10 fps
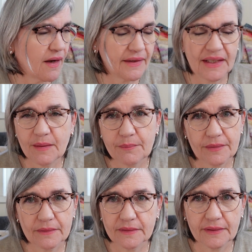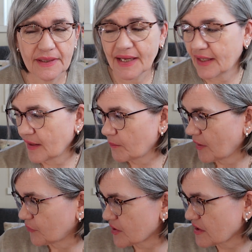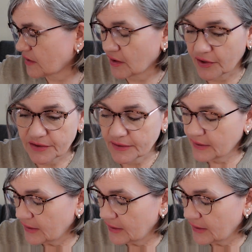keep nagging about the sunlight.